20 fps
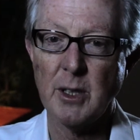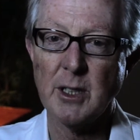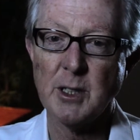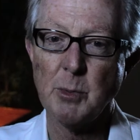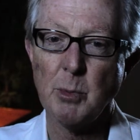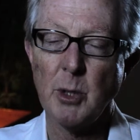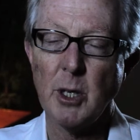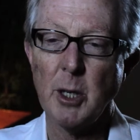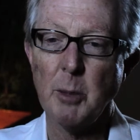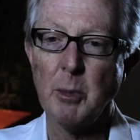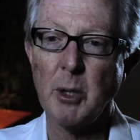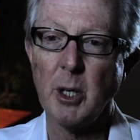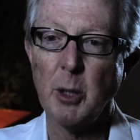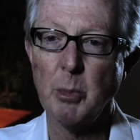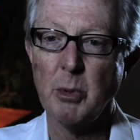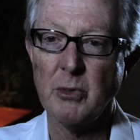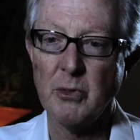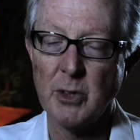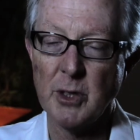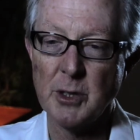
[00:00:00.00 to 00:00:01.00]
That's primary
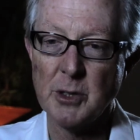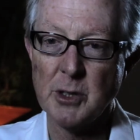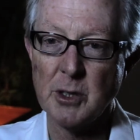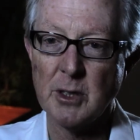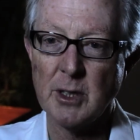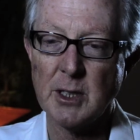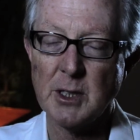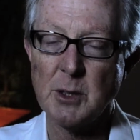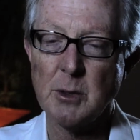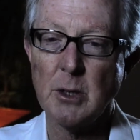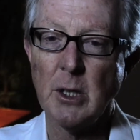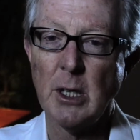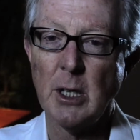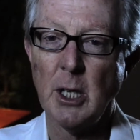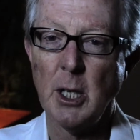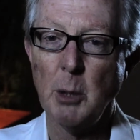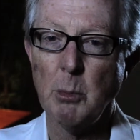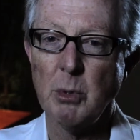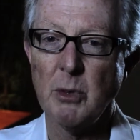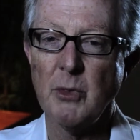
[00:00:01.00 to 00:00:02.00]
prevention. That's
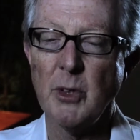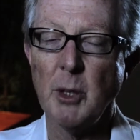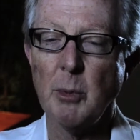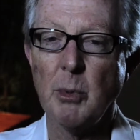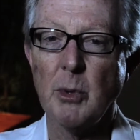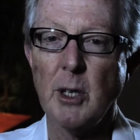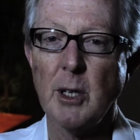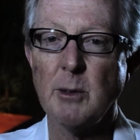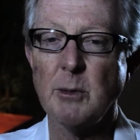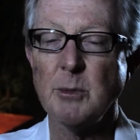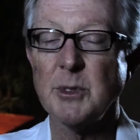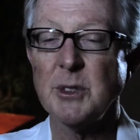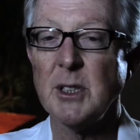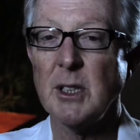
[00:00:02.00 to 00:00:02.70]
prevent problems